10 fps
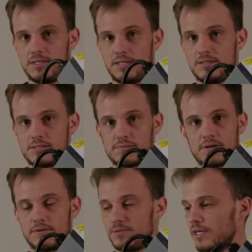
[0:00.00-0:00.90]
These
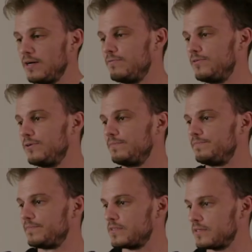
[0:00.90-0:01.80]
are really helpful.
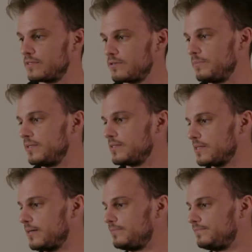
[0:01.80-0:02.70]
So let's open this up.